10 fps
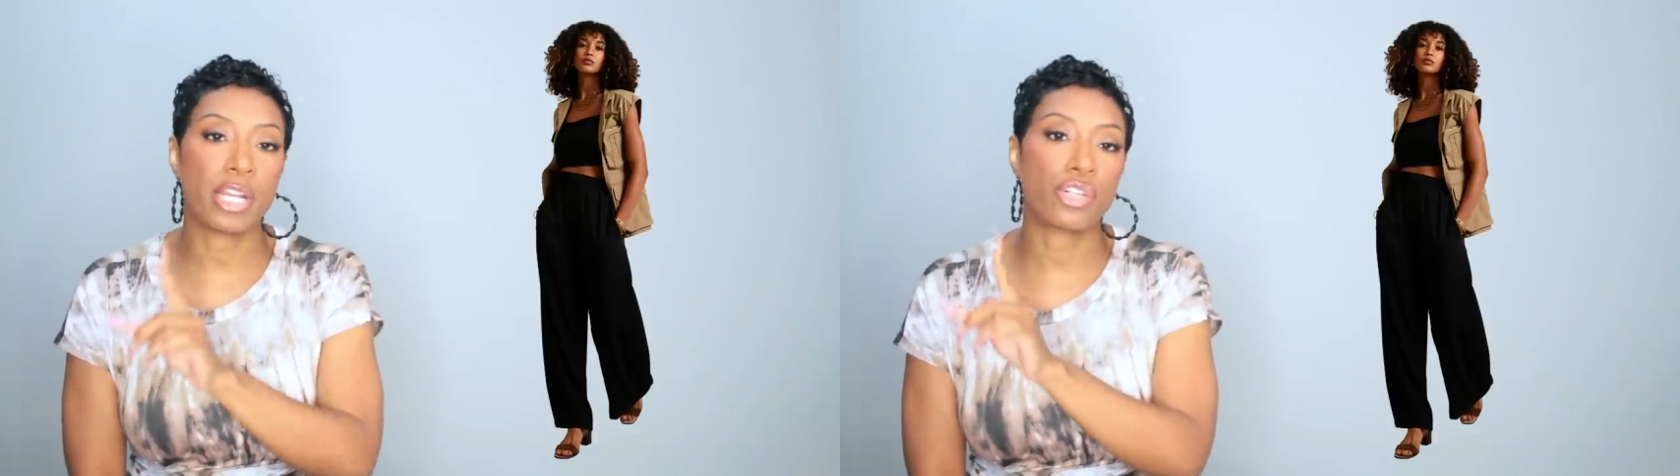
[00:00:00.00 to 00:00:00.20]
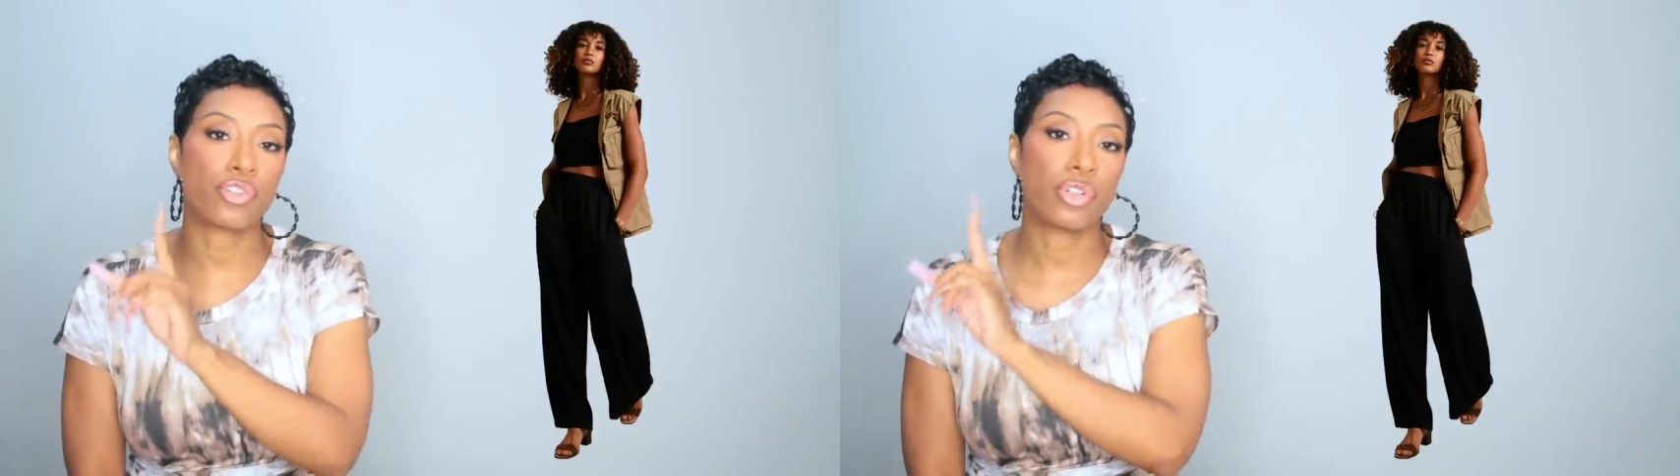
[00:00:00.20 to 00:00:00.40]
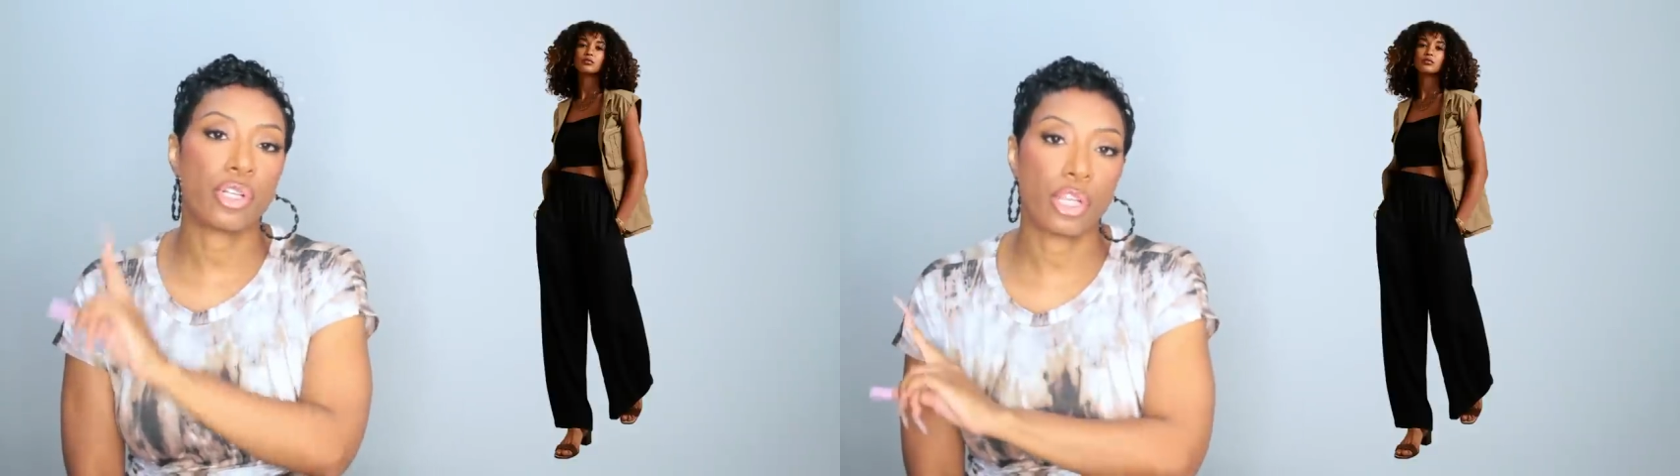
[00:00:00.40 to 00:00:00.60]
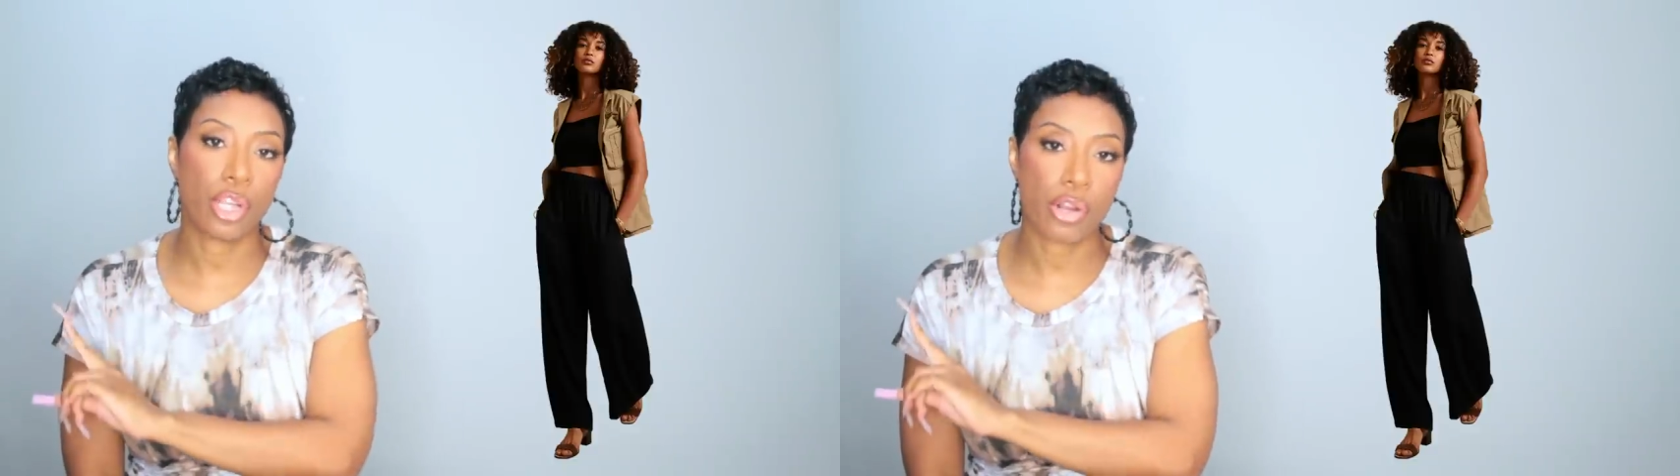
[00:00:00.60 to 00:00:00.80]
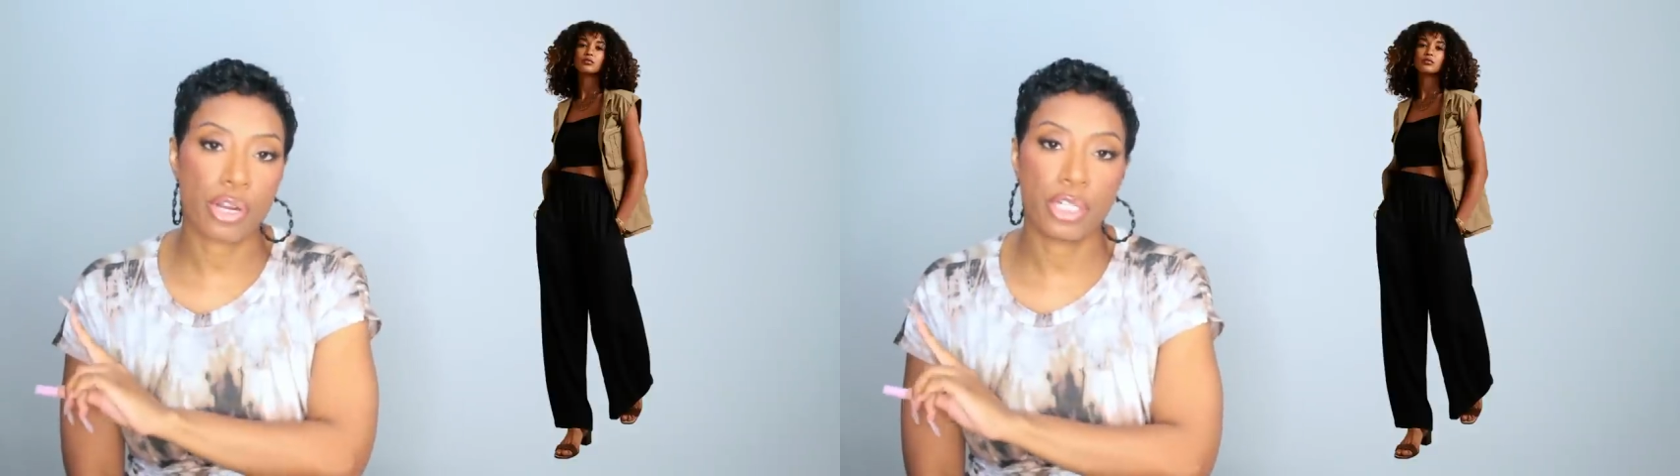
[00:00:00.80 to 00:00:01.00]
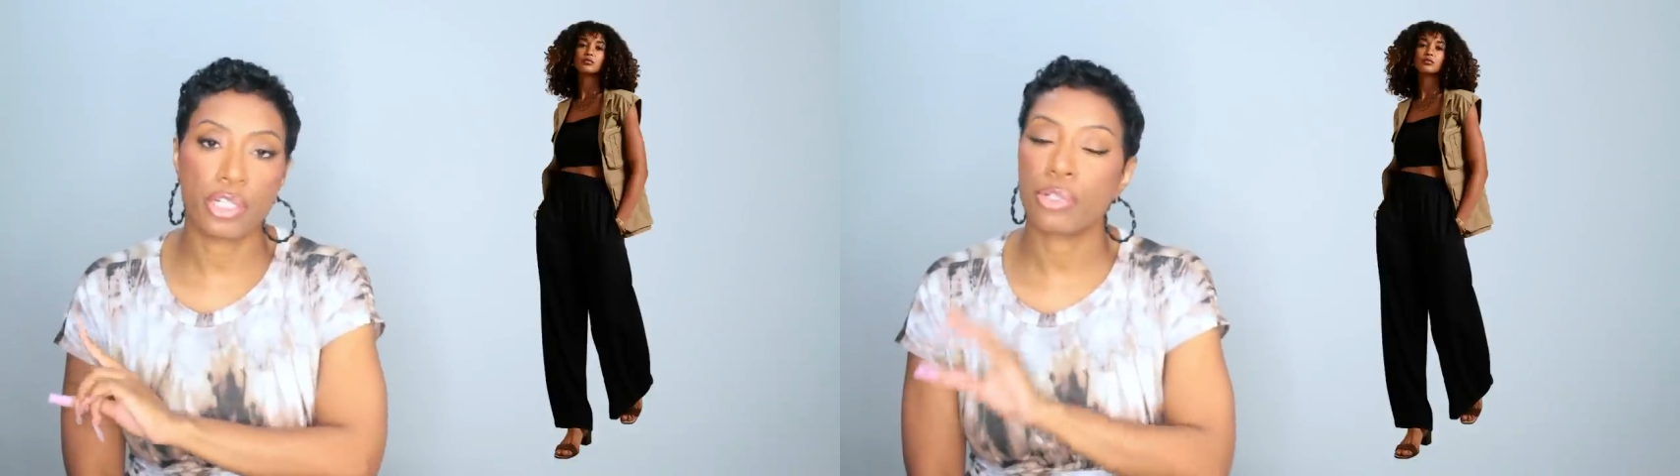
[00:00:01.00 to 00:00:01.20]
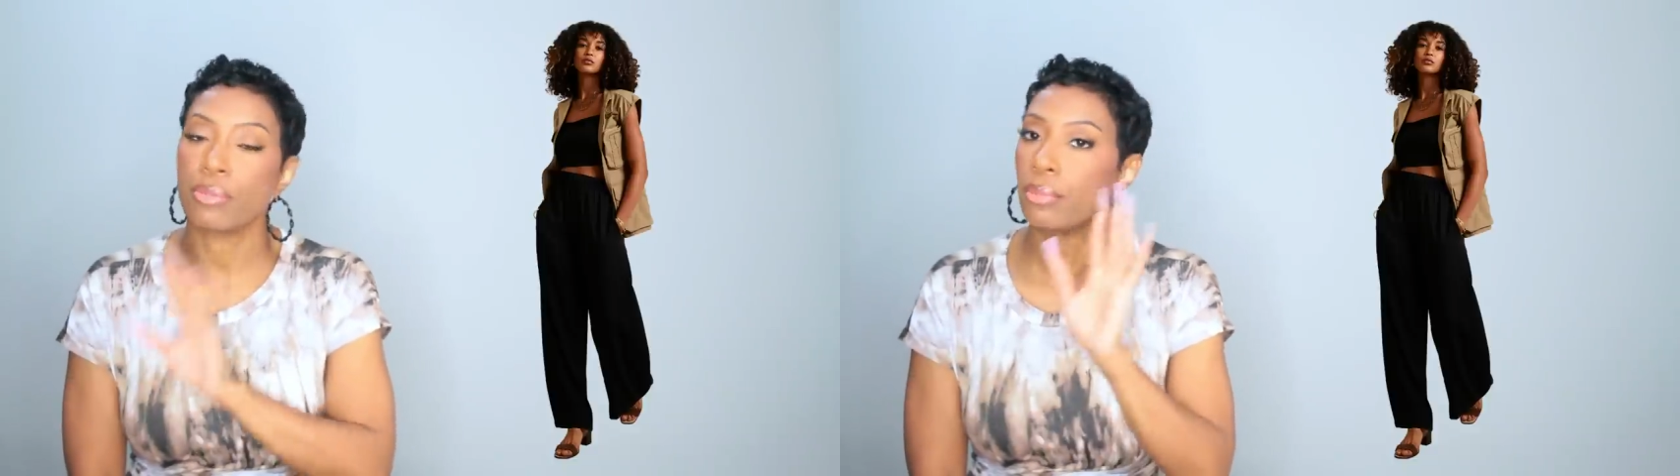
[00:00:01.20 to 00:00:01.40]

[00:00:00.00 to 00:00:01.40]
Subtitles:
extra large.